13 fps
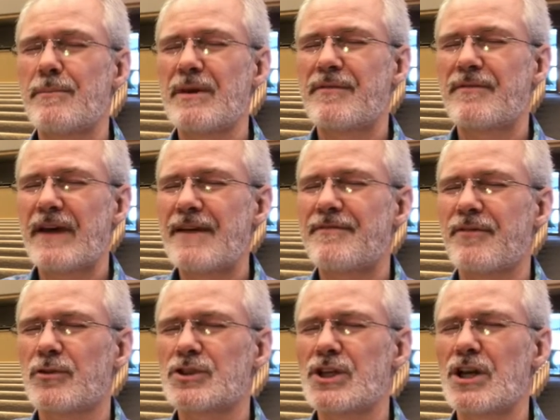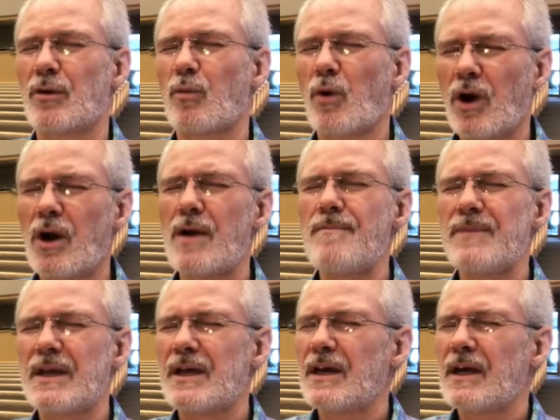be faithful to your word.
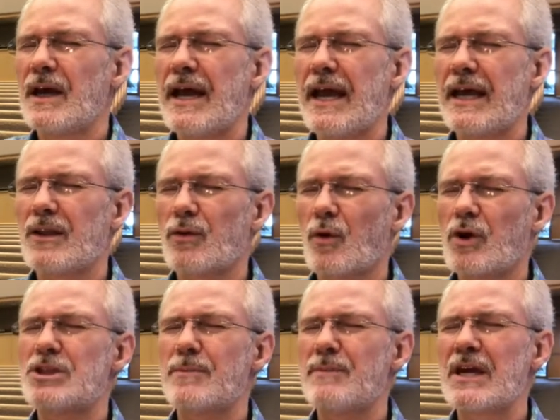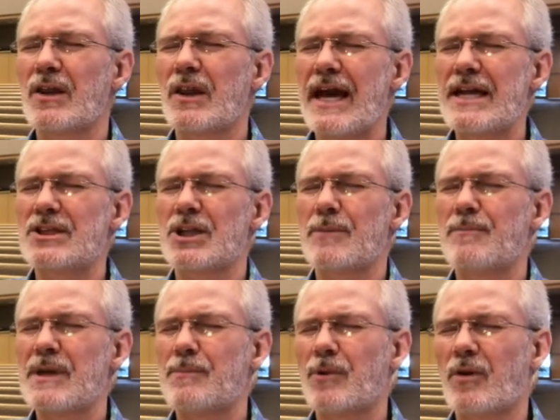And Lord, to be a light to the
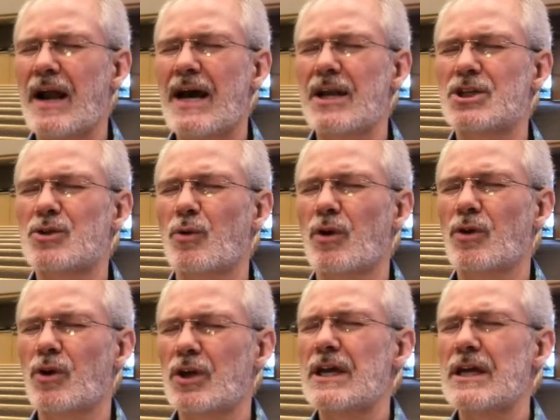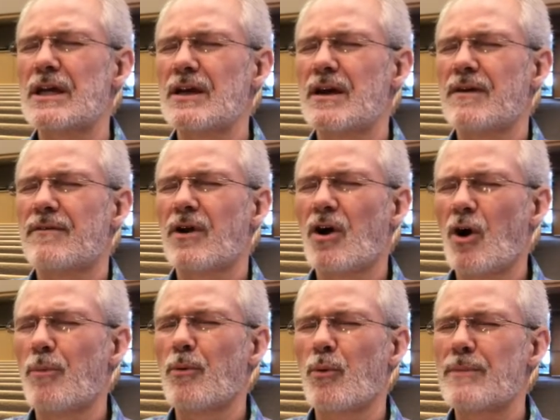people around us who are looking for
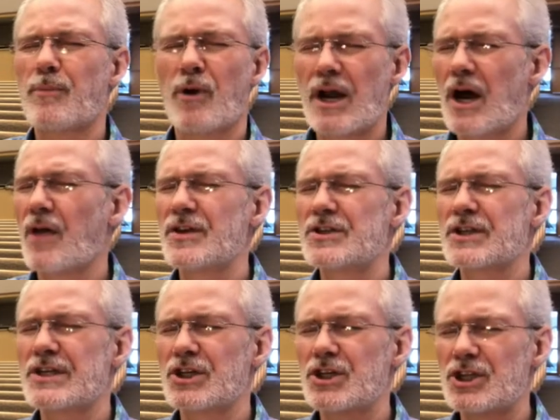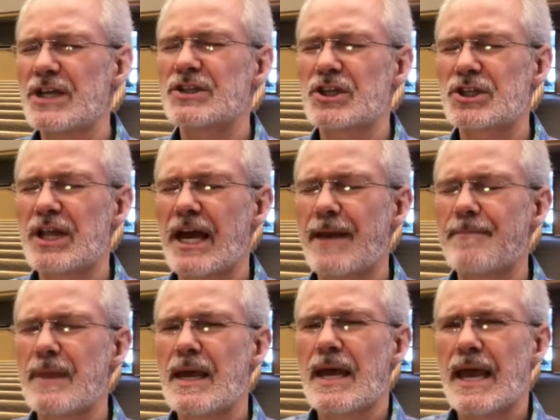hope. And we pray all these things in Jesus' name.
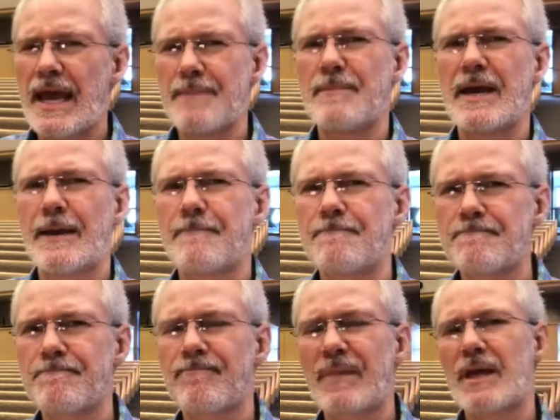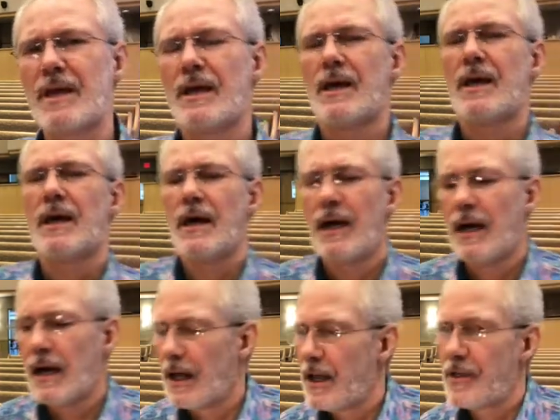Amen.
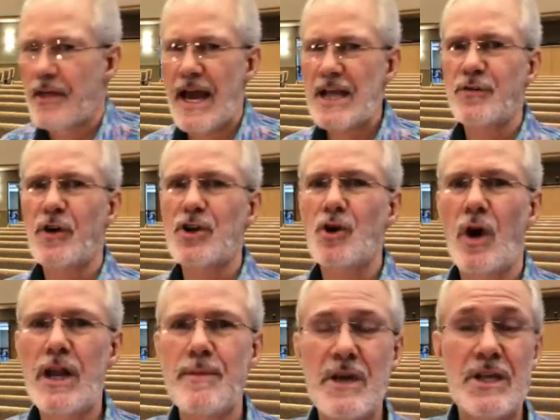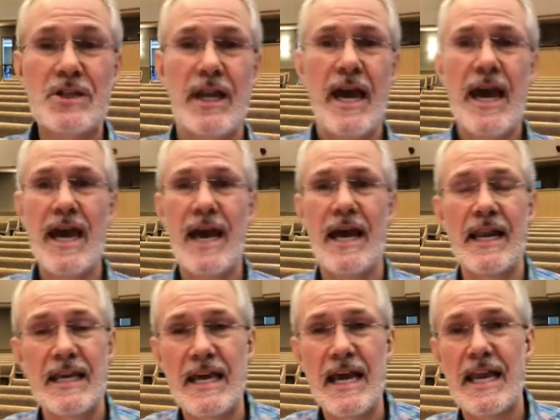Thanks for joining me today. And
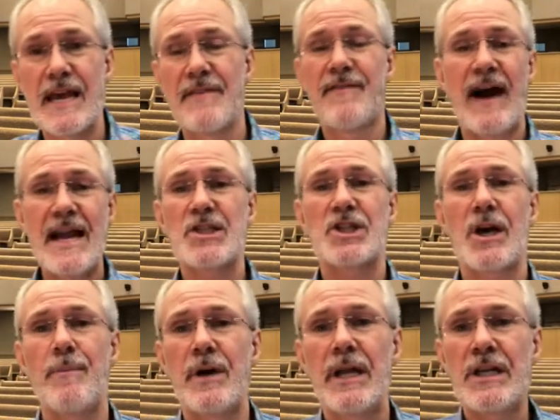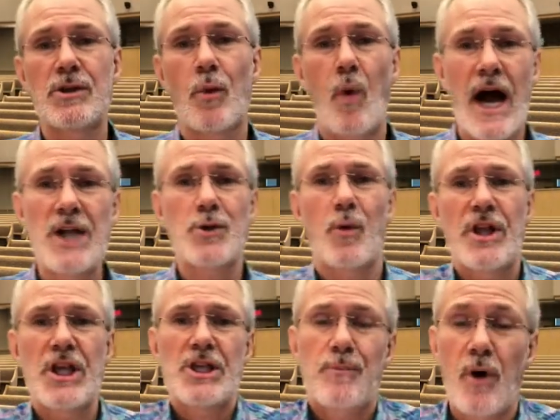again, invite somebody to watch one
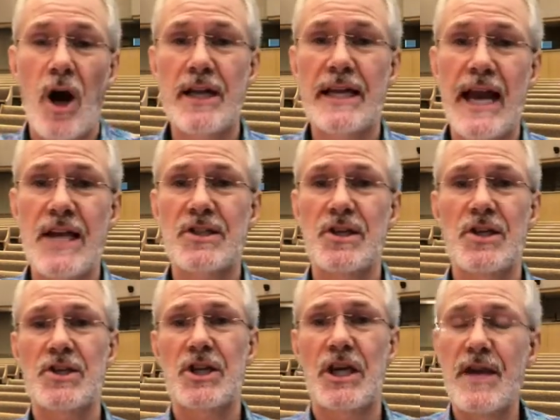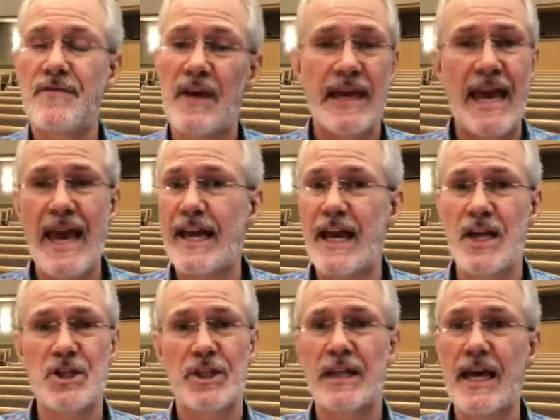of these broadcasts on Sunday. If they can't
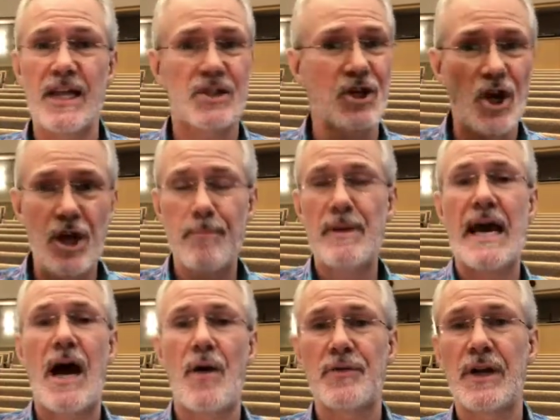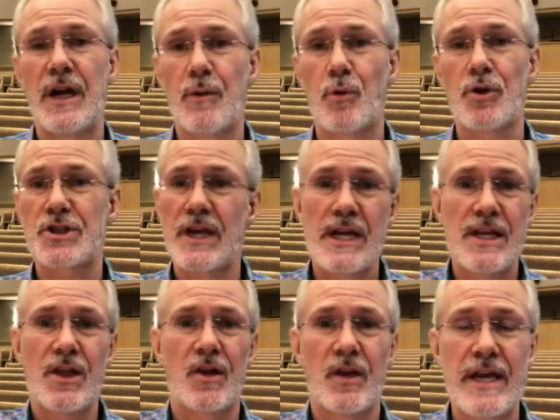catch it then, it's going to be out there. We'll send
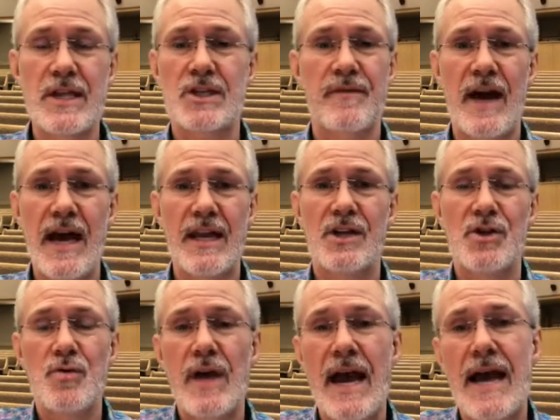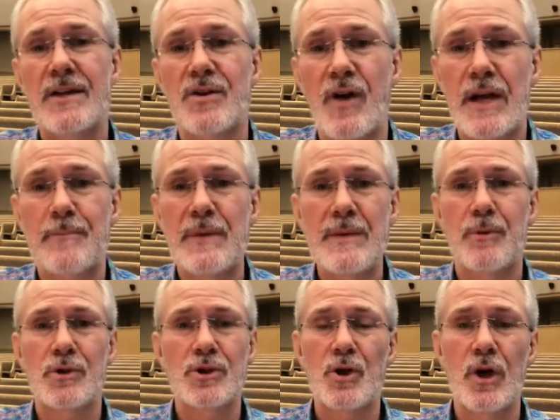you the links of how to do that, direct
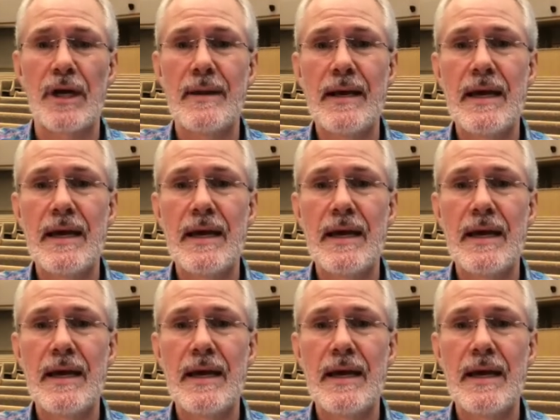people to it.